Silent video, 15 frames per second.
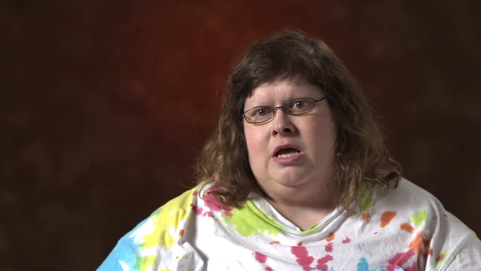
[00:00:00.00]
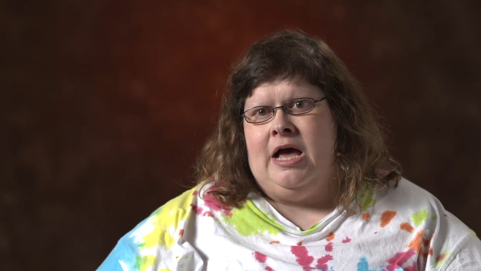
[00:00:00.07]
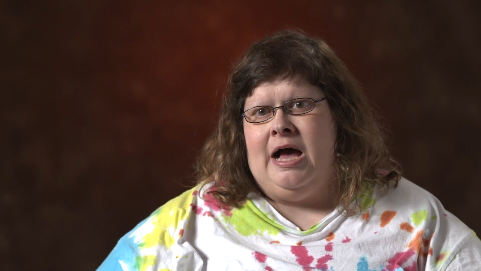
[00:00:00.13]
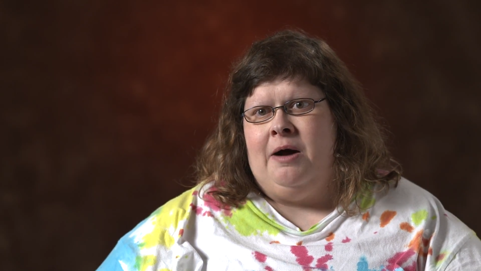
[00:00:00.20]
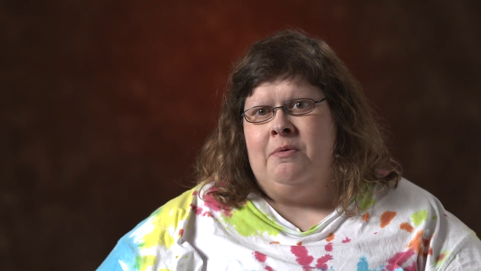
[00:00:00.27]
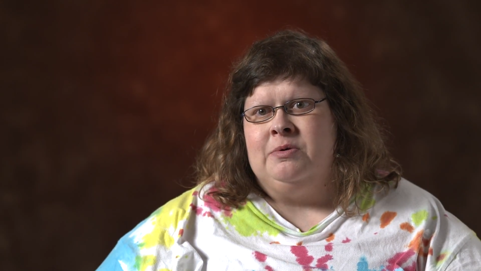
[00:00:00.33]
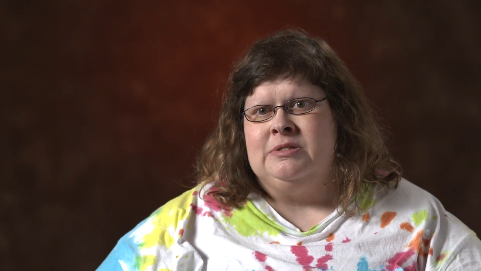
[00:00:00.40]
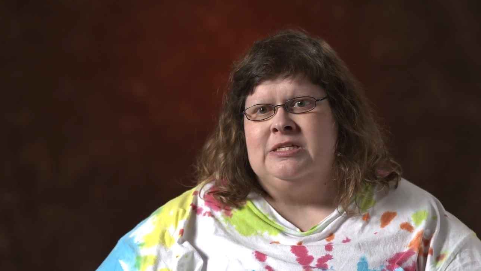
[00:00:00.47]

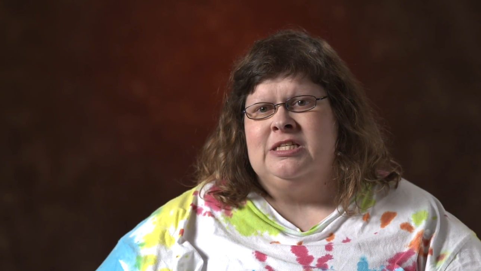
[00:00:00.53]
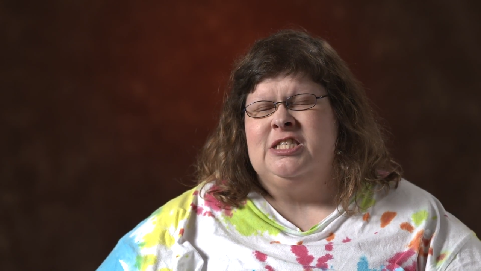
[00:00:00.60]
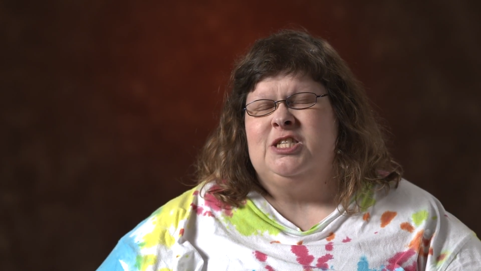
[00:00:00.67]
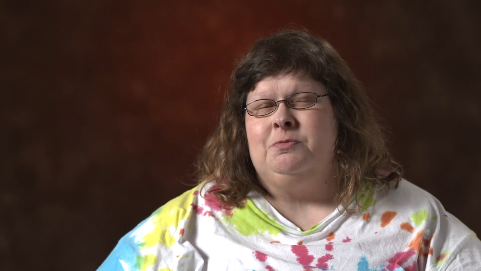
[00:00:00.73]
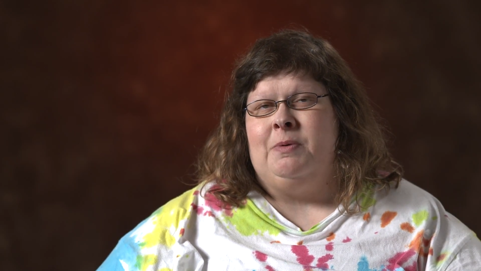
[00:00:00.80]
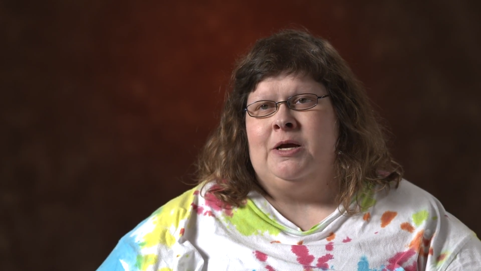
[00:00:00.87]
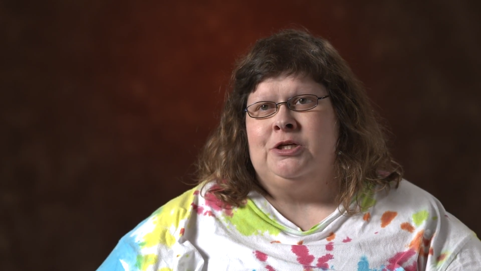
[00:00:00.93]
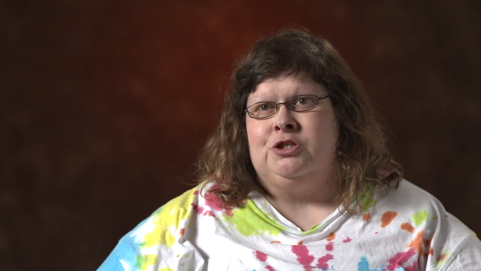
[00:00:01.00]
I was in
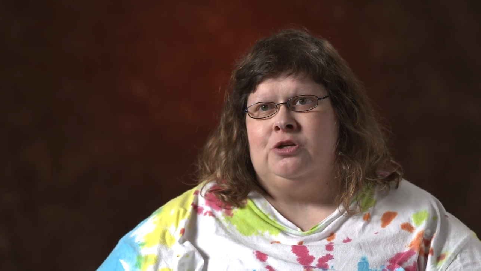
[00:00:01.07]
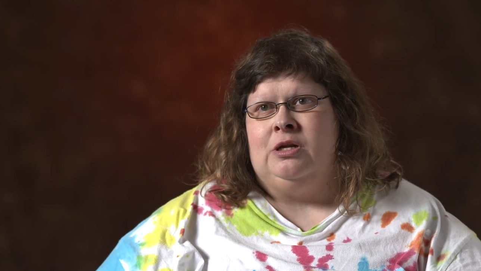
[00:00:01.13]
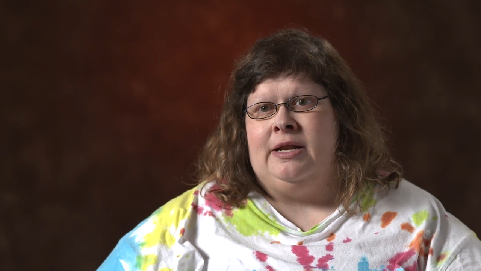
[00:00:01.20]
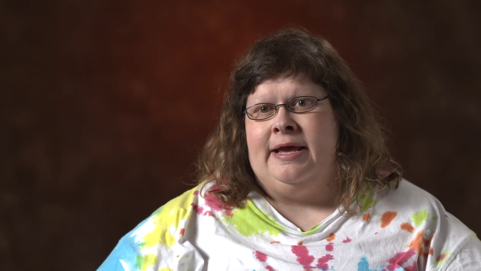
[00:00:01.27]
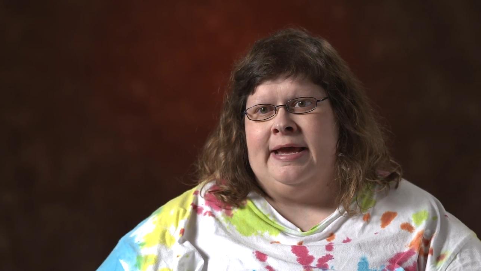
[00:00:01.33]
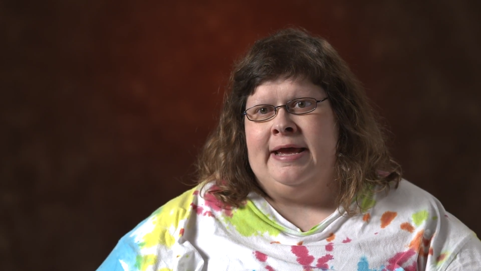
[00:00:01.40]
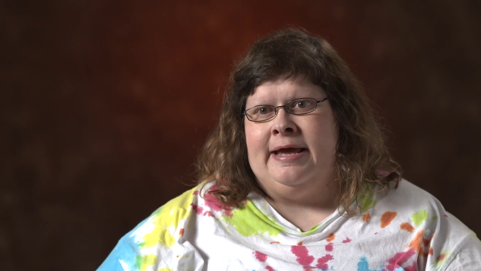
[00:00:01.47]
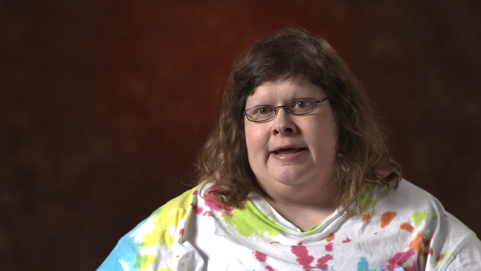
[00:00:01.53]
special
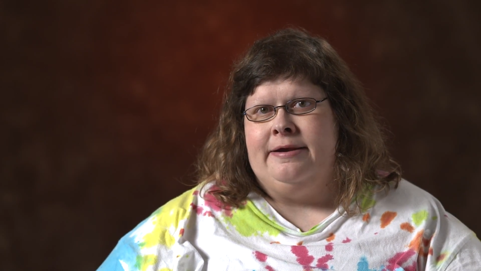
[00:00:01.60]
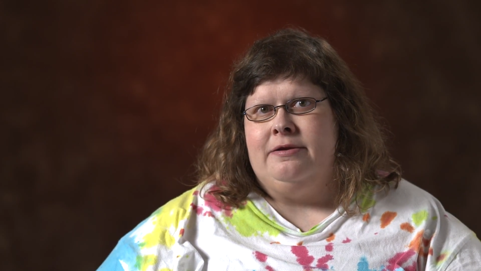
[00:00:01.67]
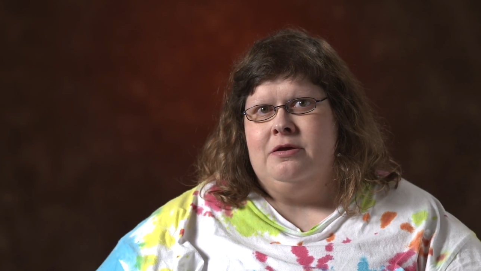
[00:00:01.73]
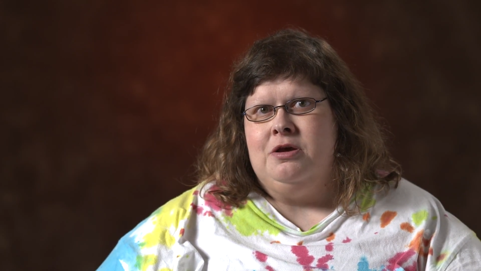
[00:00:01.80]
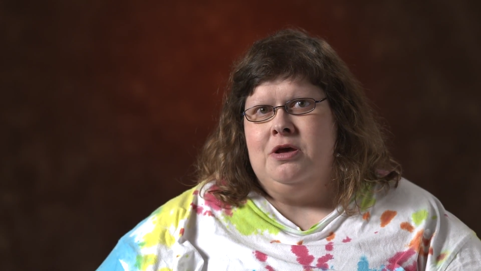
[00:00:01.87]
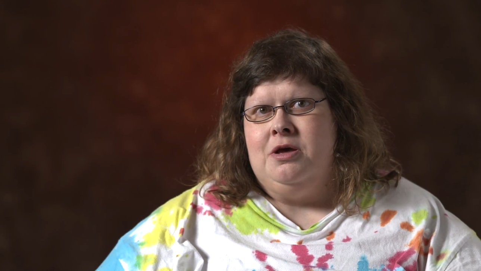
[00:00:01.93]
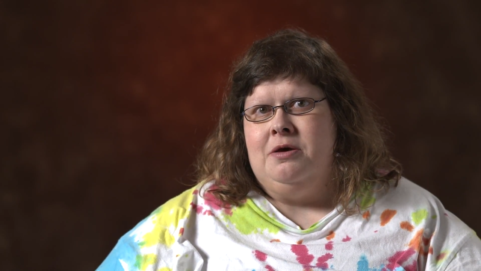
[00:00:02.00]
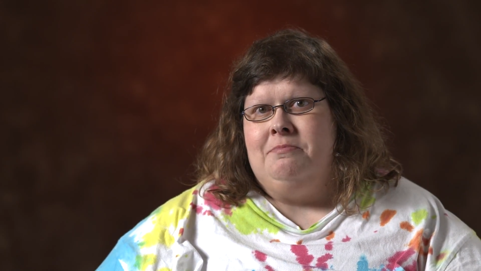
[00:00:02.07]
ed
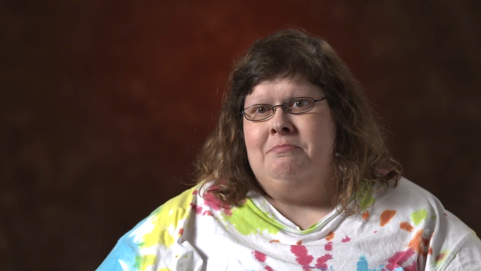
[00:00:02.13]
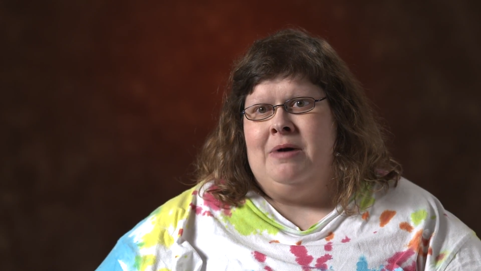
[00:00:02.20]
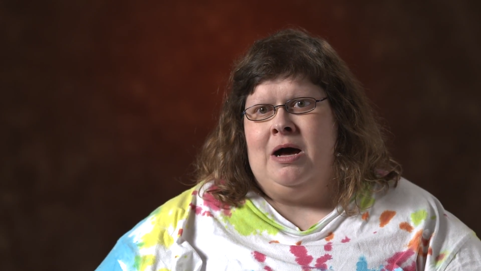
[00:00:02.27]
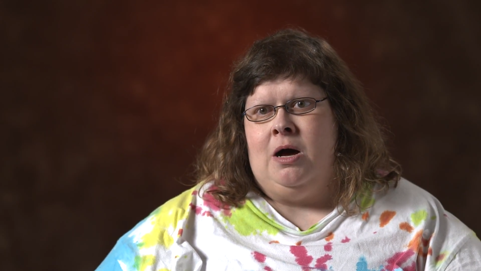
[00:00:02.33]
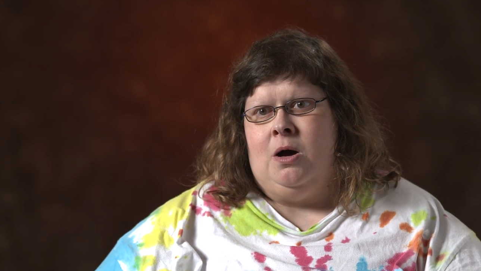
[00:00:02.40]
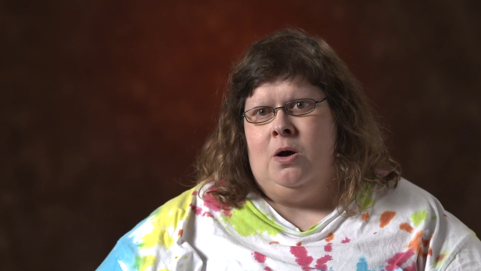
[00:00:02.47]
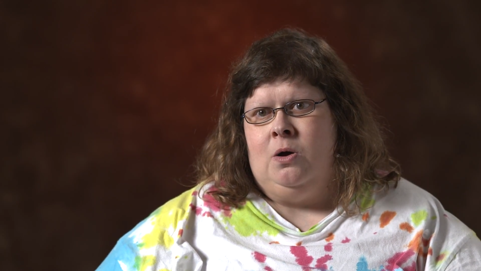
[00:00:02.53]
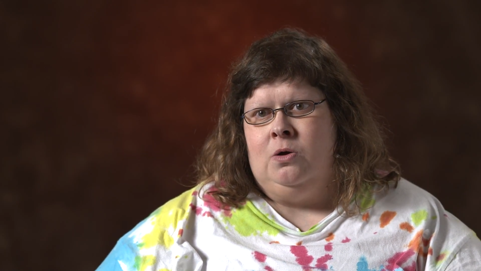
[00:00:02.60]
my
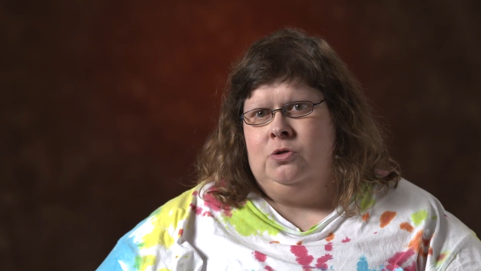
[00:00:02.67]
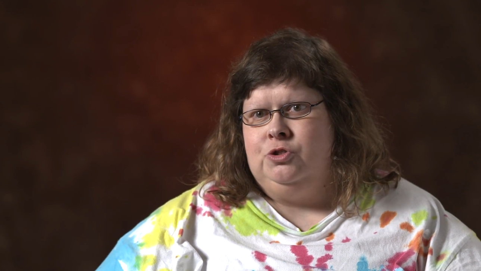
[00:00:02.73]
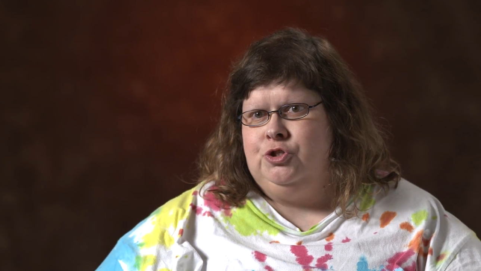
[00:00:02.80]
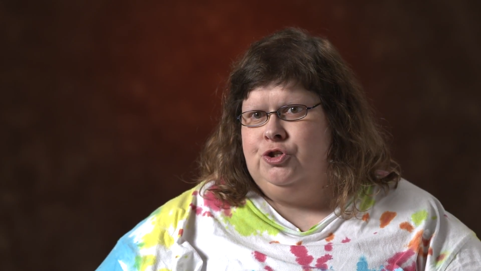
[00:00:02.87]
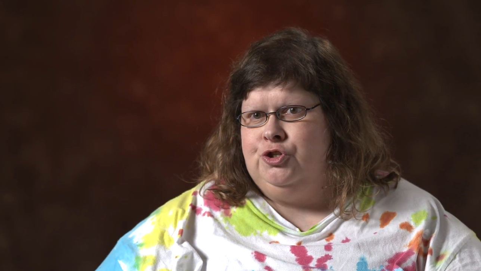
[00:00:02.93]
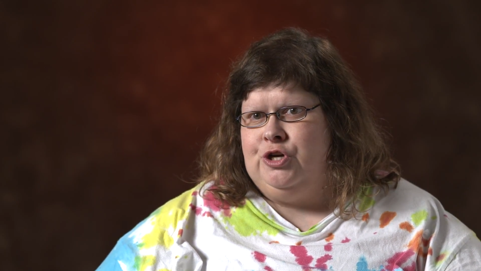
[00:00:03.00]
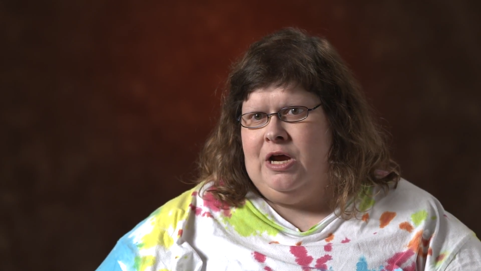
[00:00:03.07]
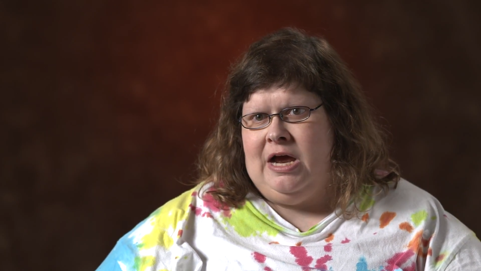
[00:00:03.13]
whole
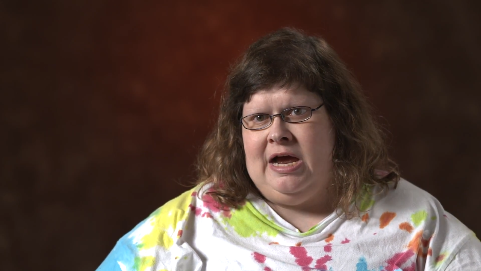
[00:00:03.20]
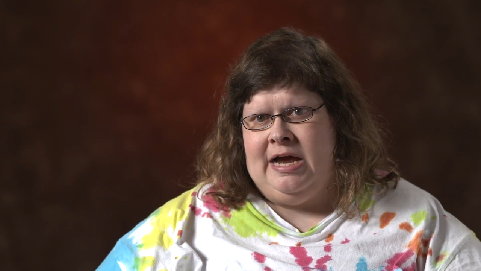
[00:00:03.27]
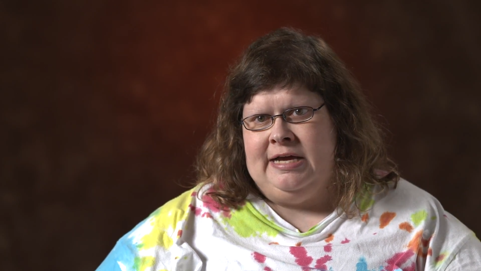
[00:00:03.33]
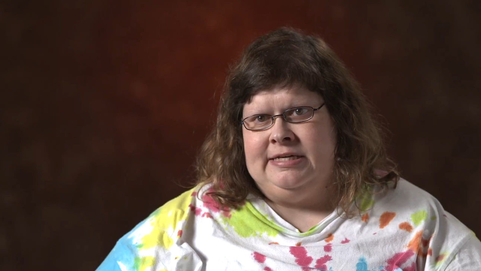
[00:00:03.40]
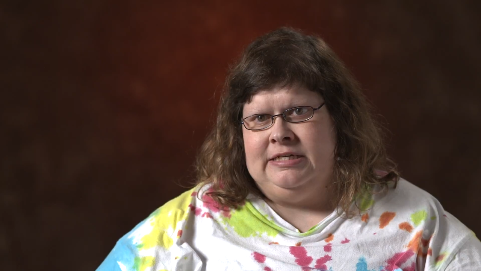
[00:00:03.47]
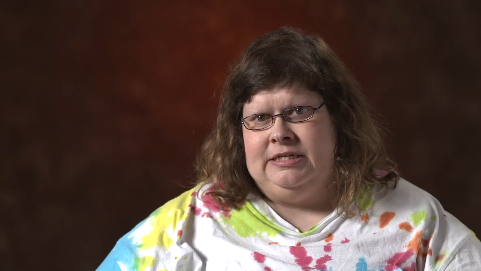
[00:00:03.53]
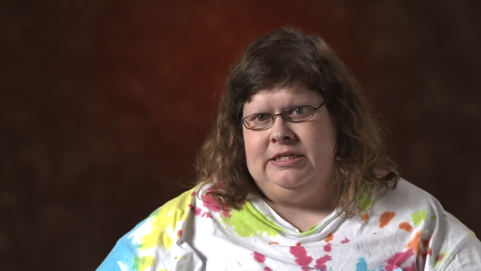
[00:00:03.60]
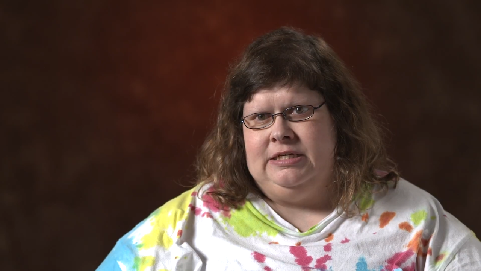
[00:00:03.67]
junior
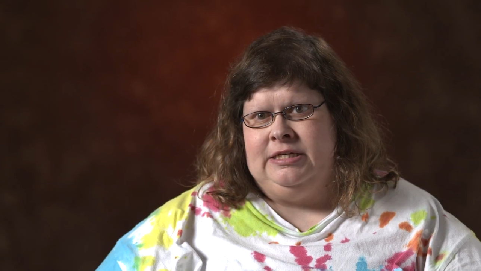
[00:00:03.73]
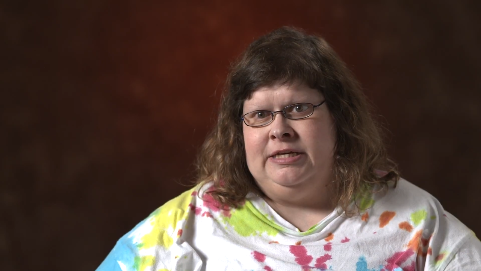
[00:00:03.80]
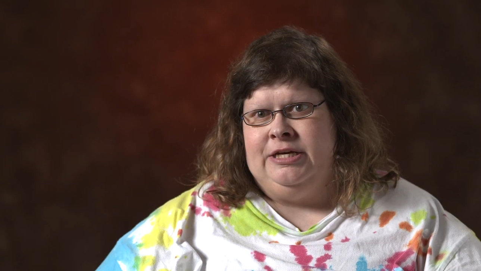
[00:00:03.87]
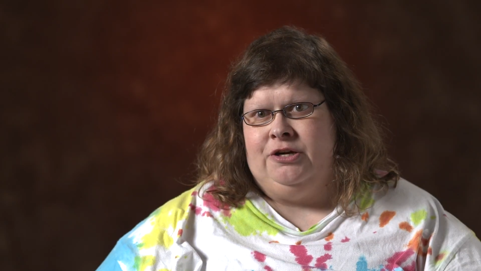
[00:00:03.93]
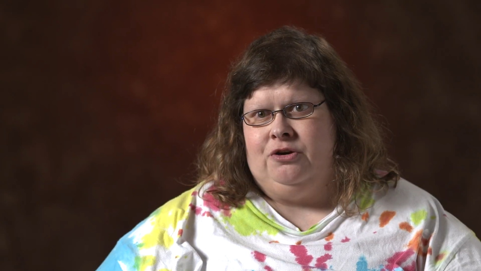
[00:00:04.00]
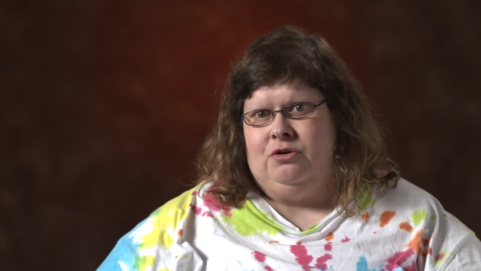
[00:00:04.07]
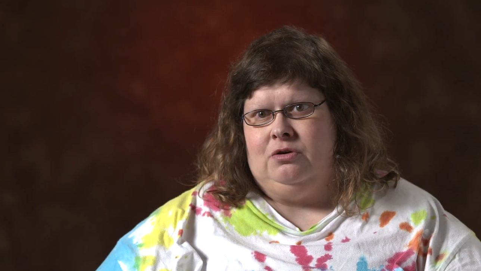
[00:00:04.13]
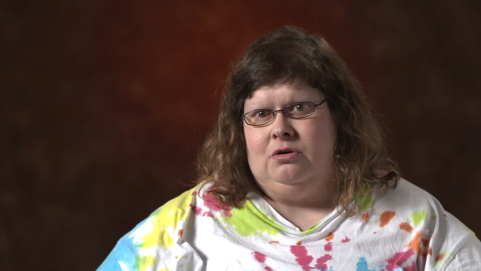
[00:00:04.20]
high
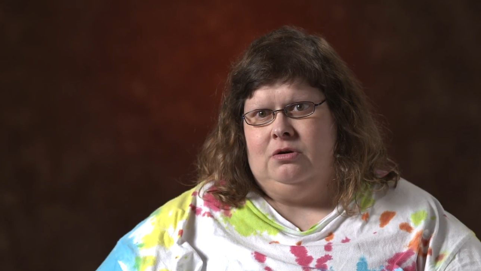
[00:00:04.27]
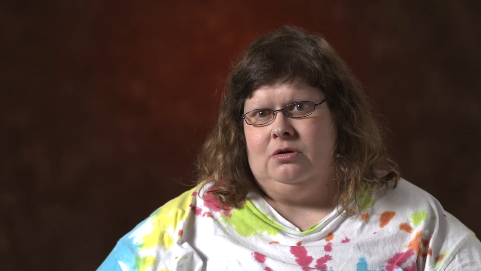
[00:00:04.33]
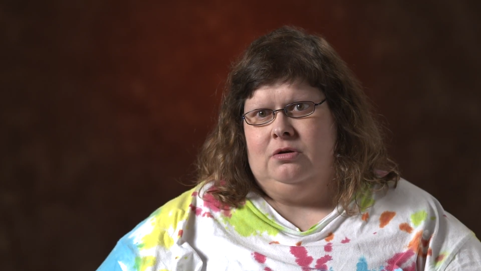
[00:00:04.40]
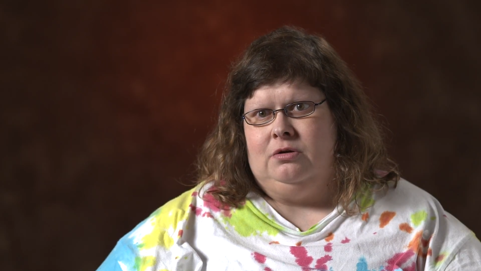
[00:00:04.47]
year.